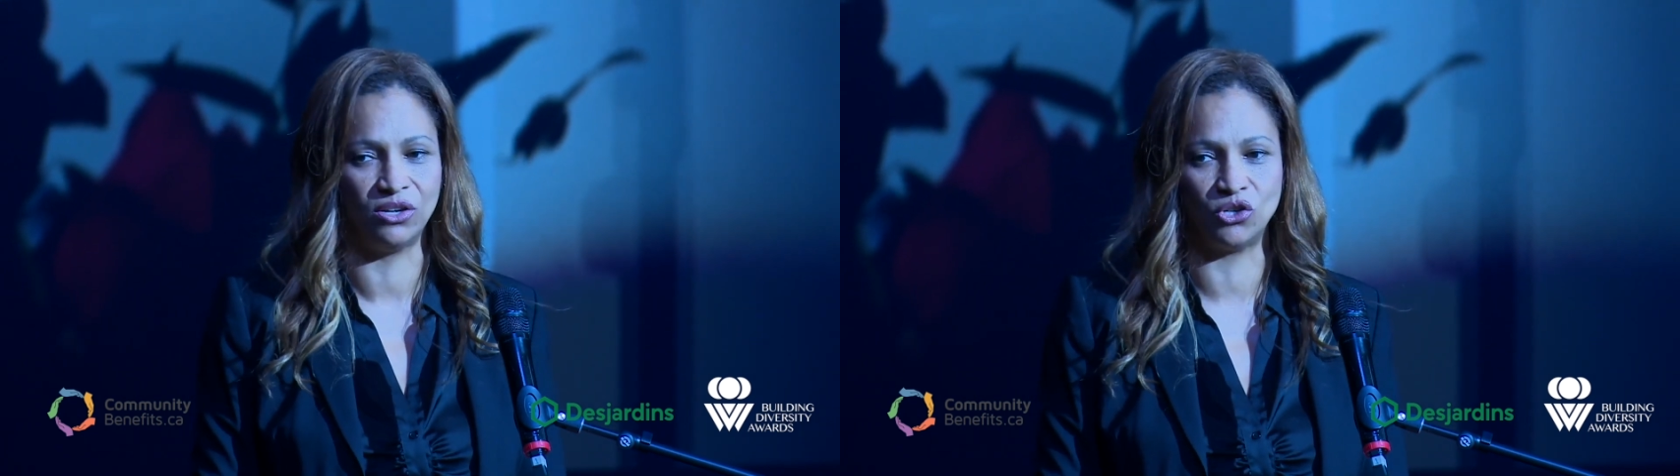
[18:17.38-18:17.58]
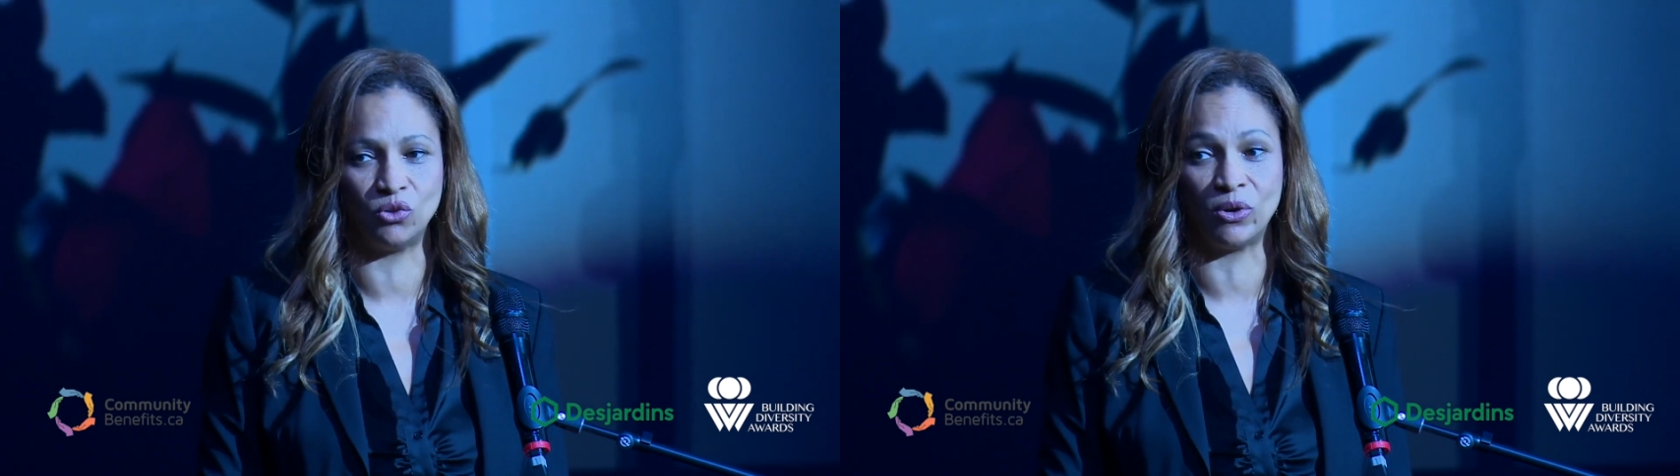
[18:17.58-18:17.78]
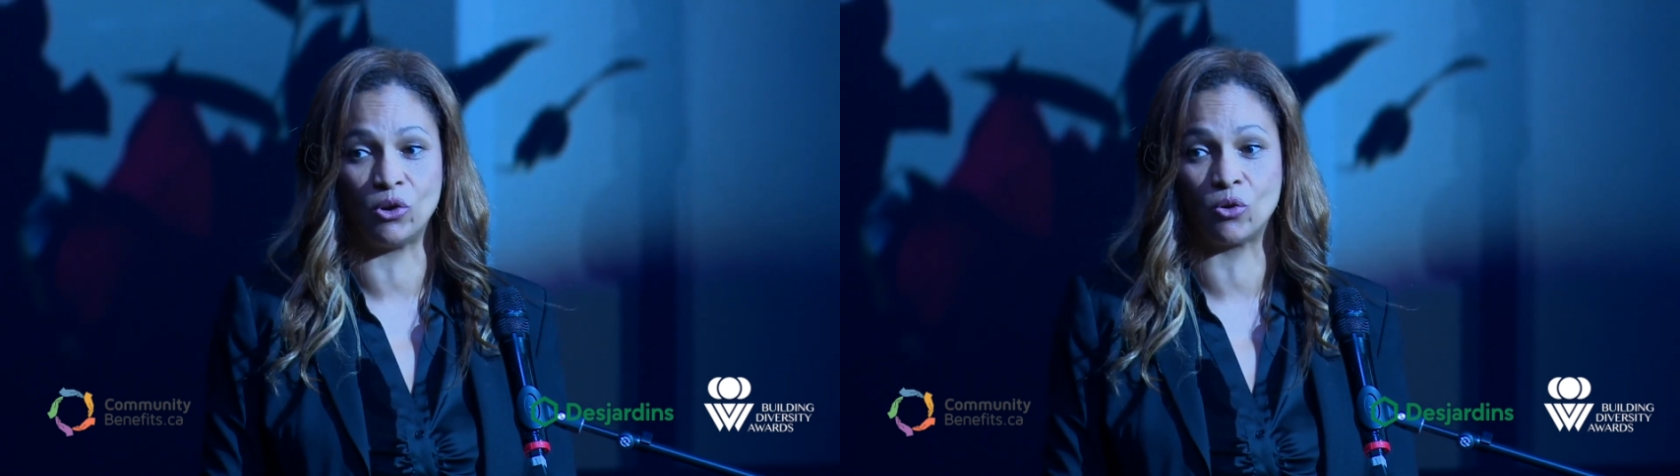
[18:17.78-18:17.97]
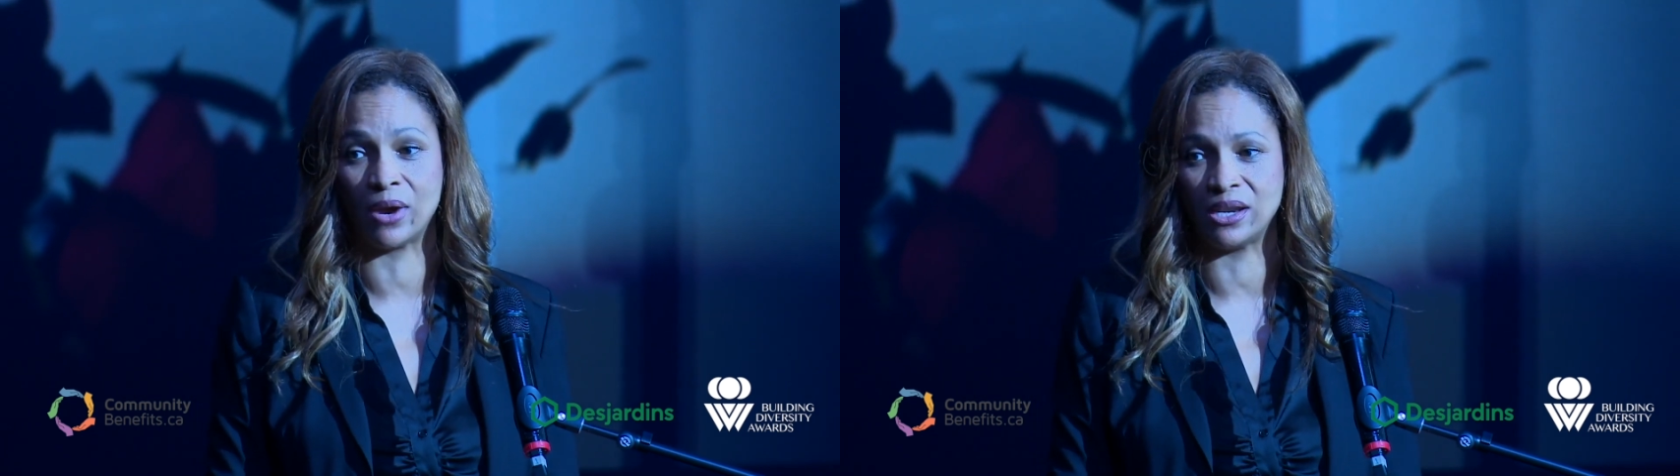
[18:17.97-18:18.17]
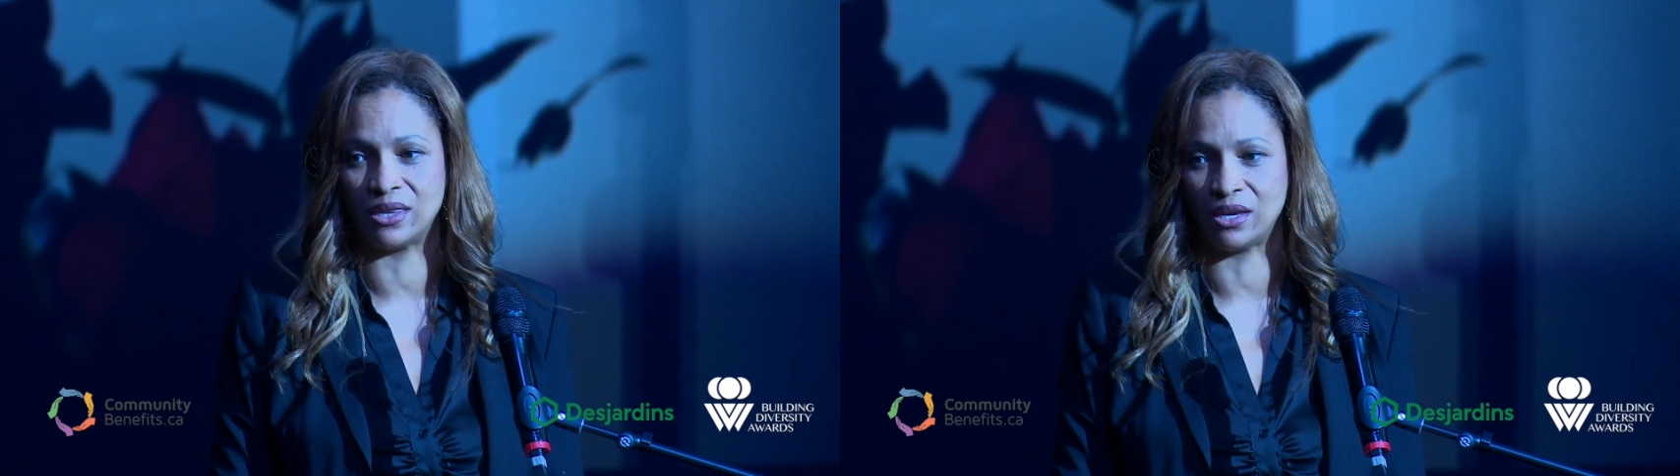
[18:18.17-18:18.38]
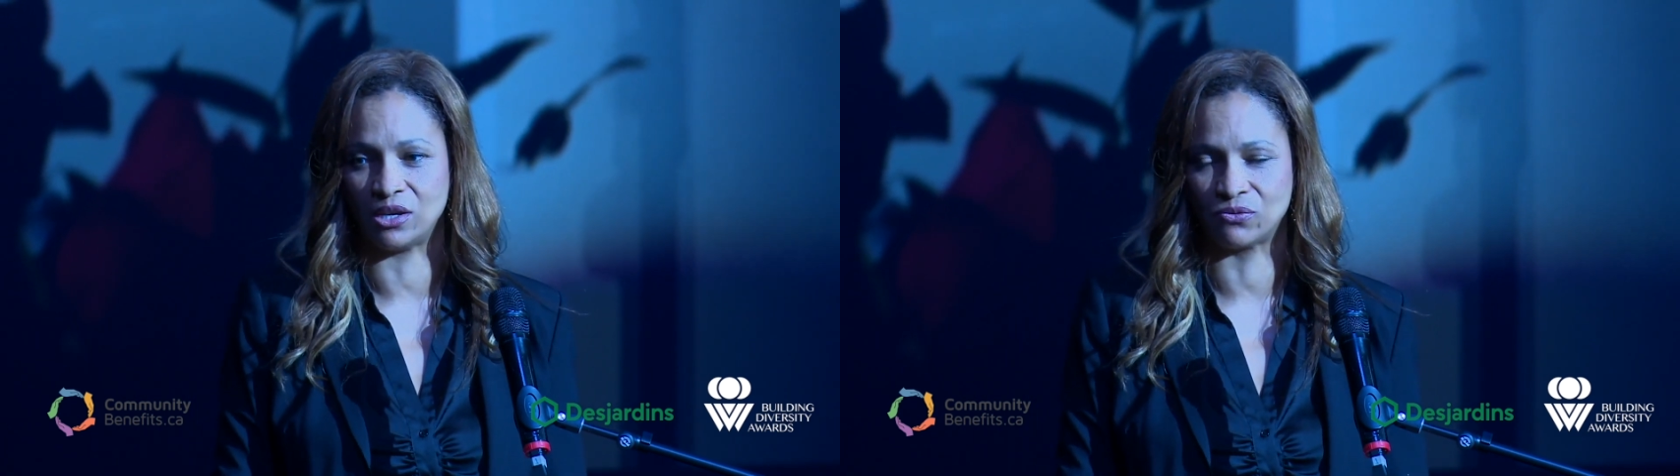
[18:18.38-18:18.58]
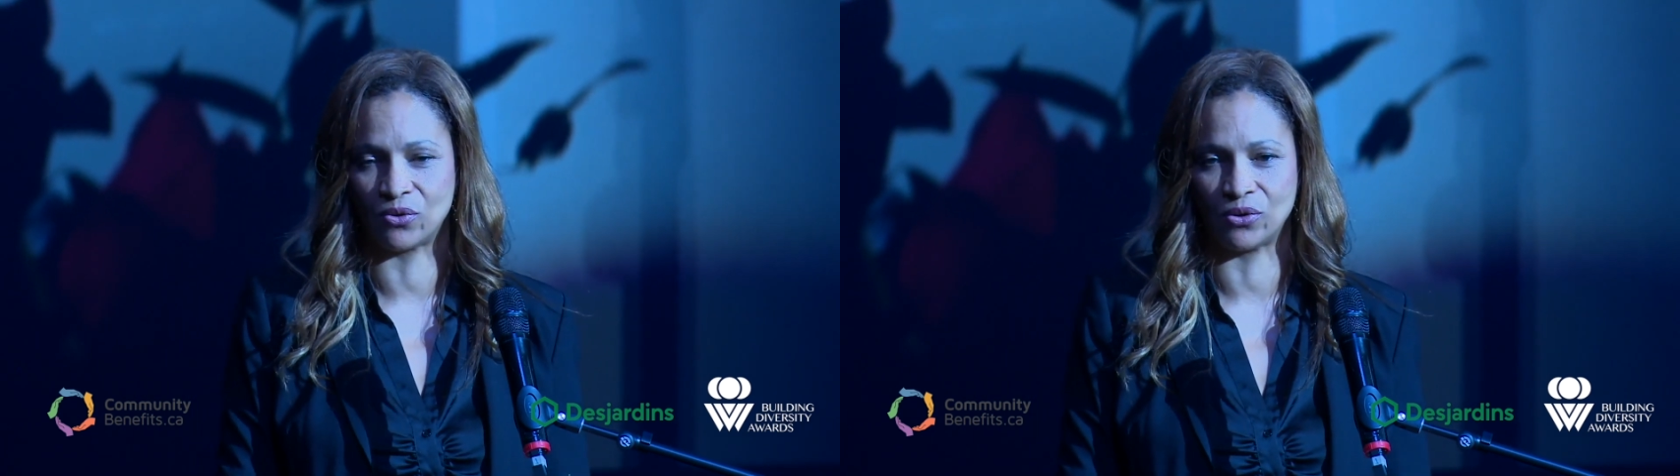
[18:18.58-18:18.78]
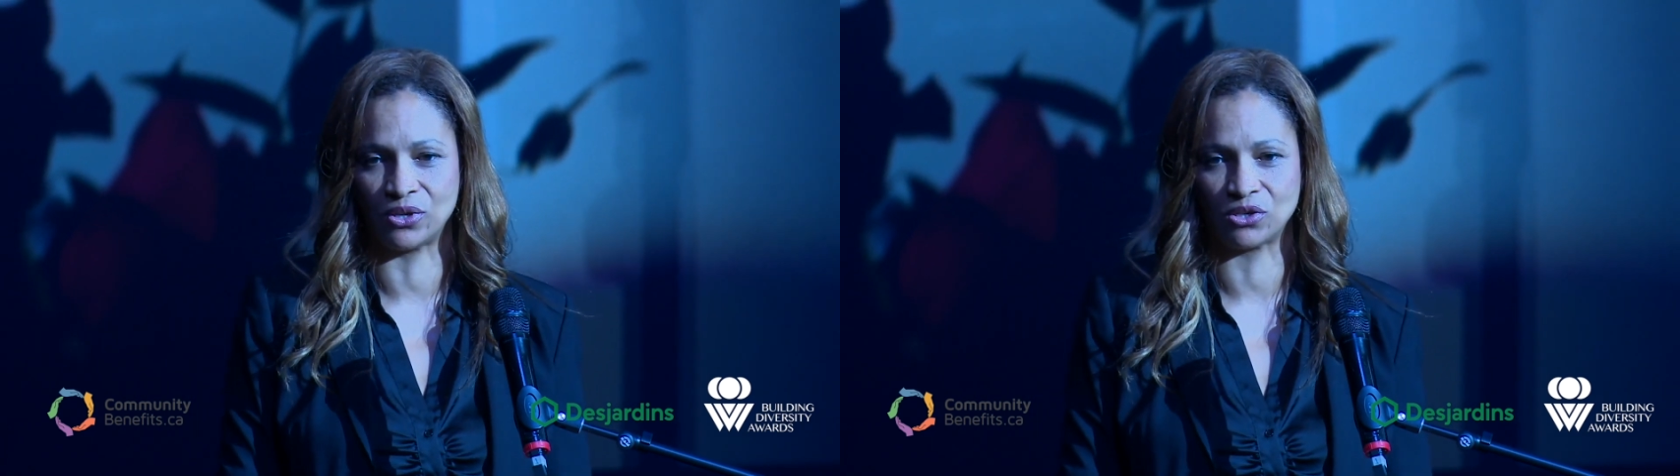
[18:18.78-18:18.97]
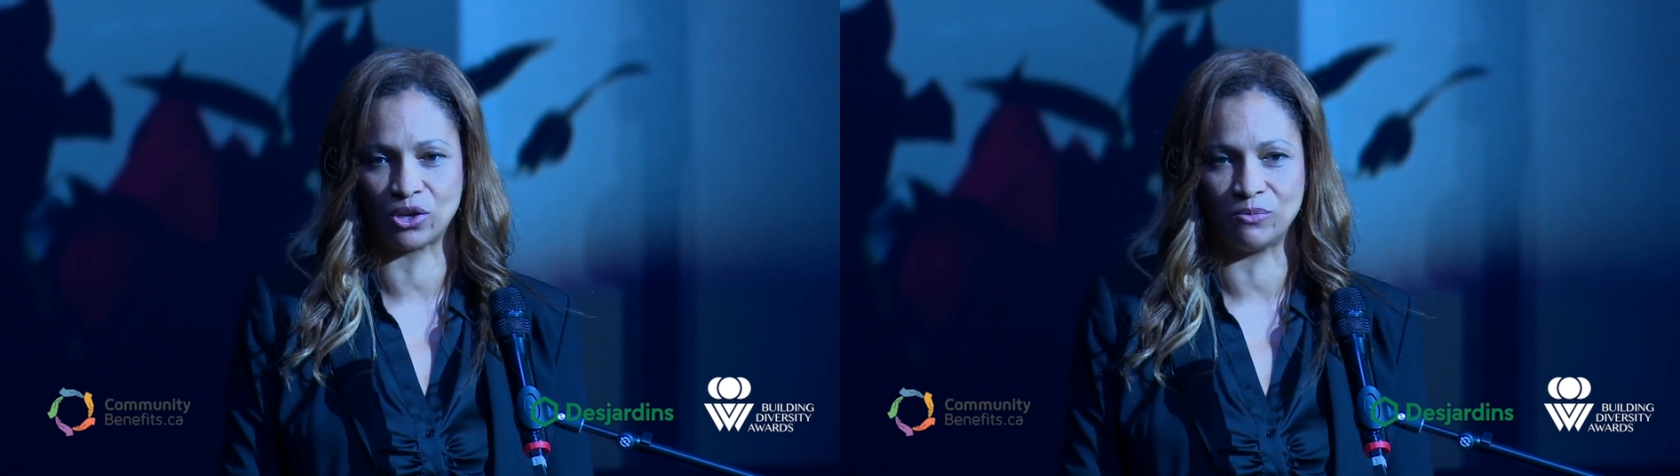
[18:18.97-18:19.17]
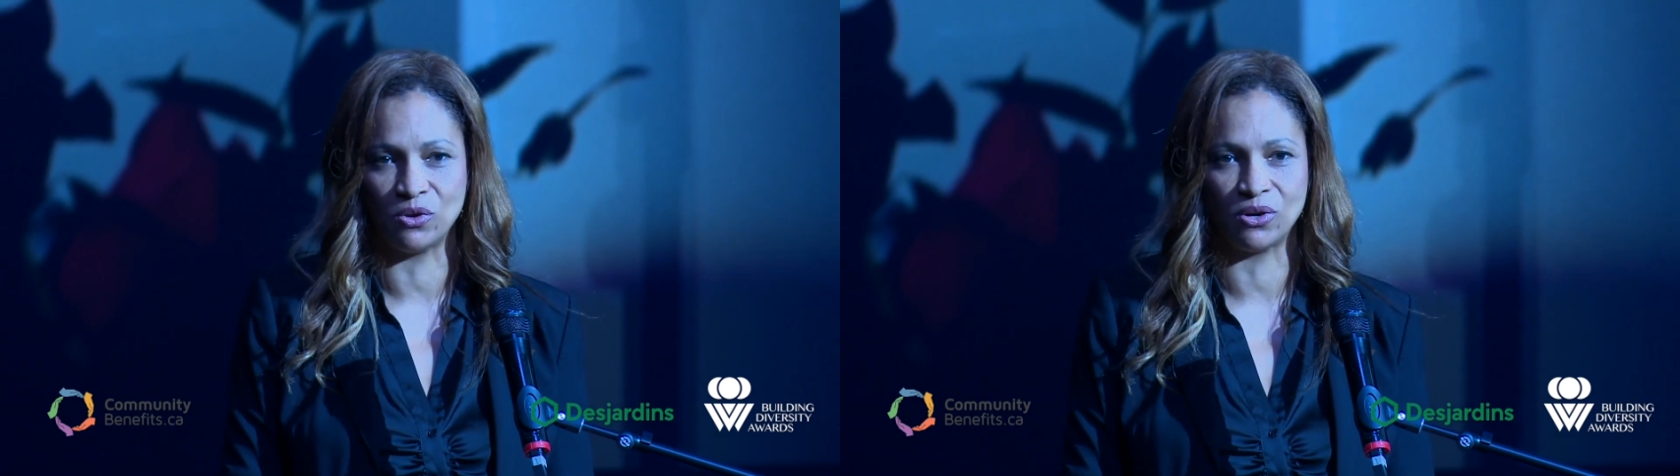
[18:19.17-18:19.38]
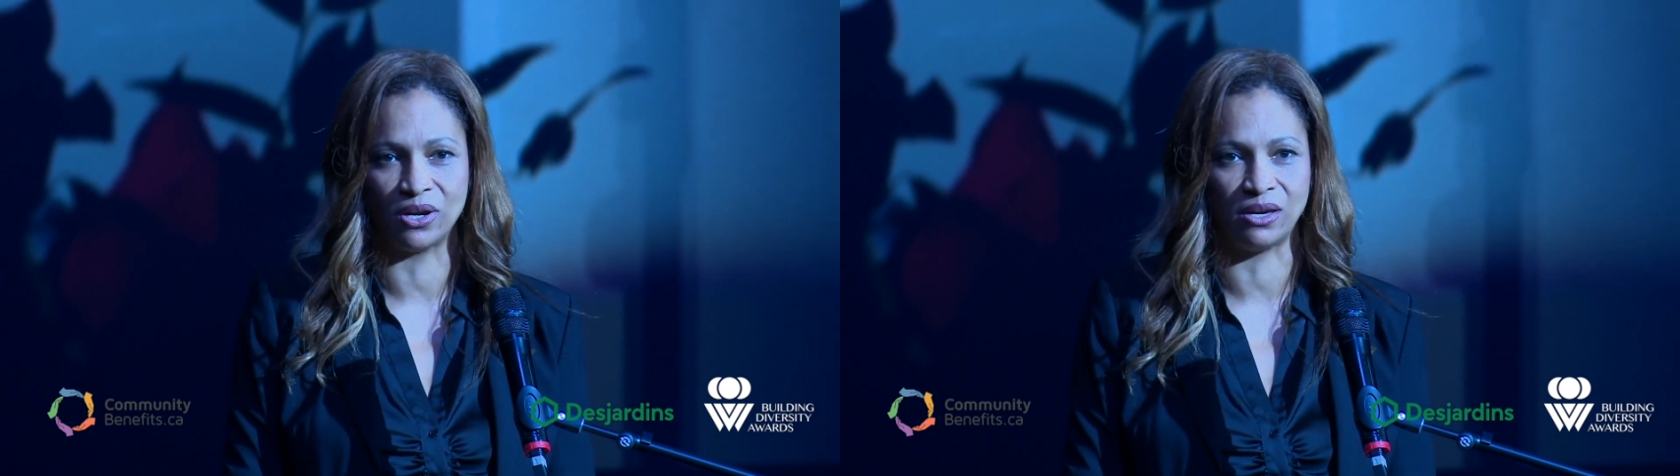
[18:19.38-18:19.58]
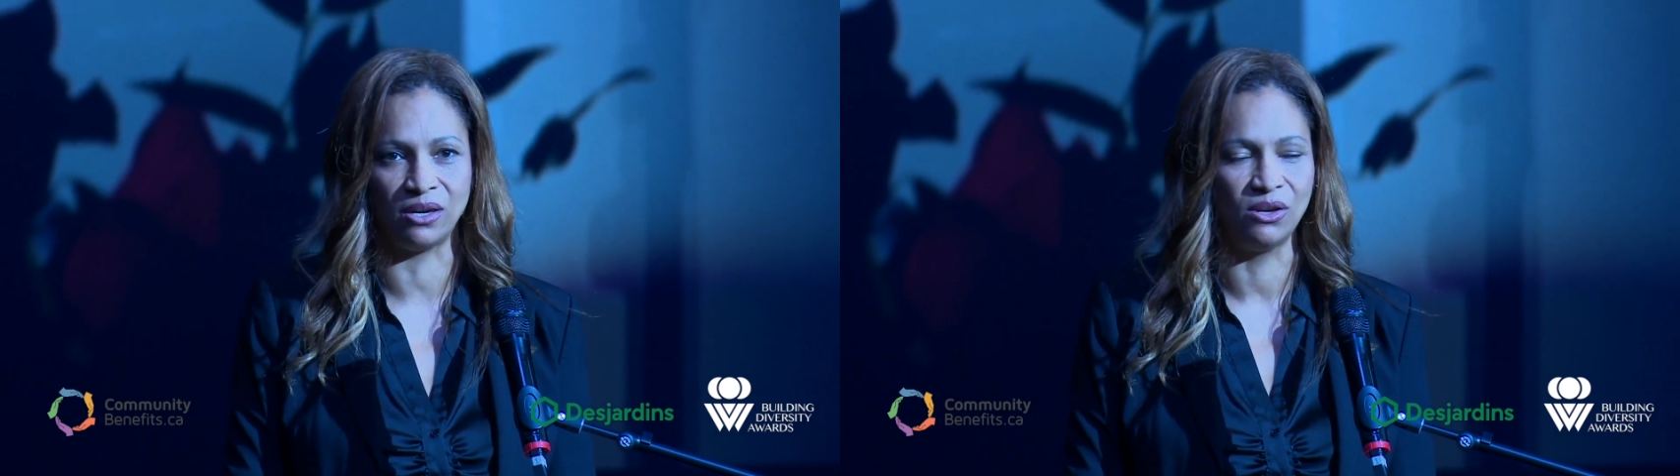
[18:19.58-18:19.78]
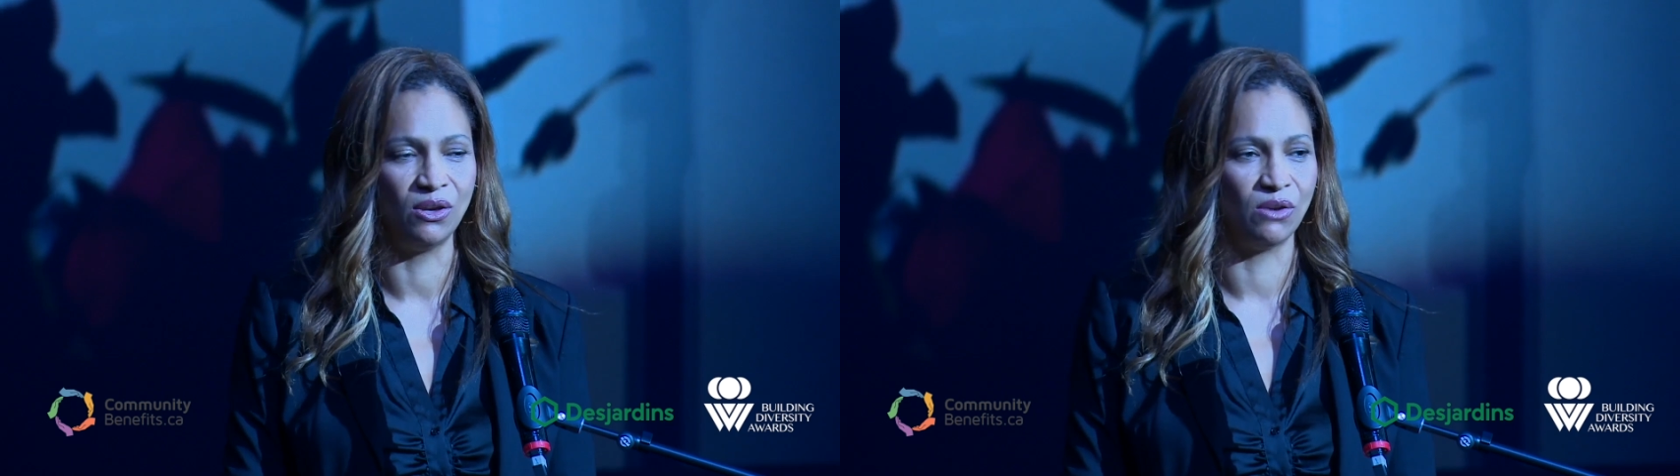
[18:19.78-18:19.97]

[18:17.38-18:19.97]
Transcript: into doing great things for this community,